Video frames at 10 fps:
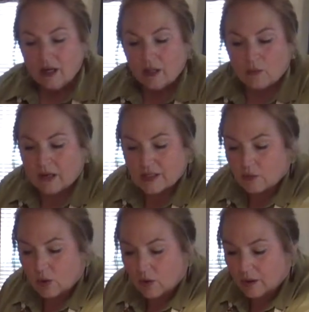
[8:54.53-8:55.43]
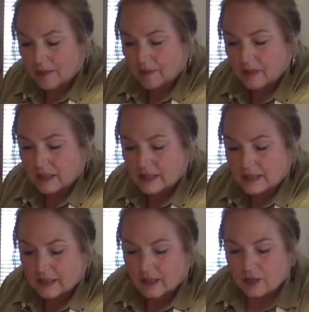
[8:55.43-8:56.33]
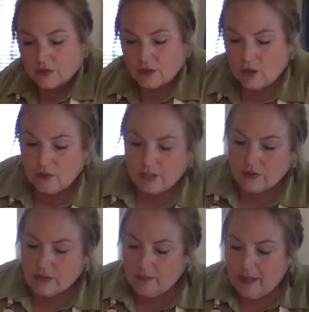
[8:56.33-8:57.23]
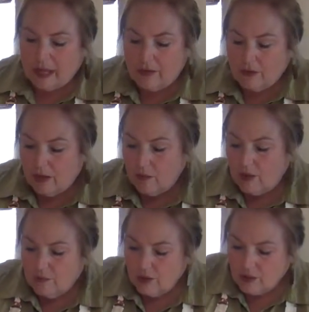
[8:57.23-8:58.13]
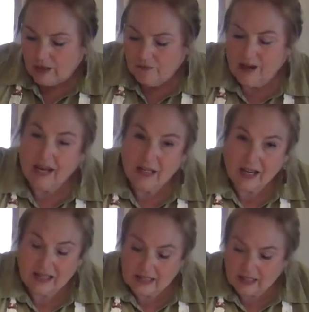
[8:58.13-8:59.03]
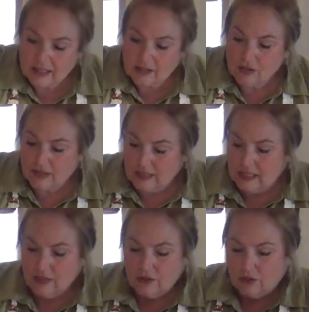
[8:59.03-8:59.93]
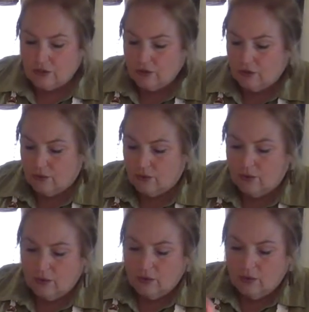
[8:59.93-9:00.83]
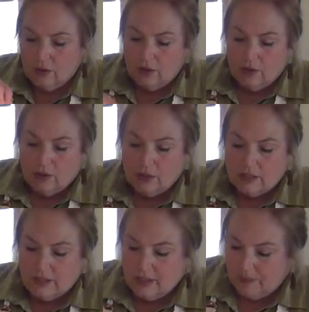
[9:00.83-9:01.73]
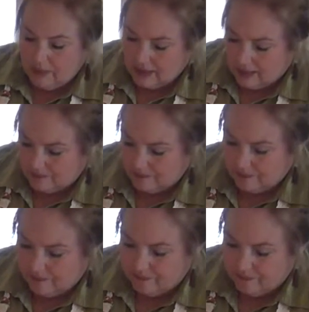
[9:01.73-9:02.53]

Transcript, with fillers: Otherwise, it won't come out nice. So here's the batter, and what I'm going to do, I find honestly, it's just easier to just dip it in.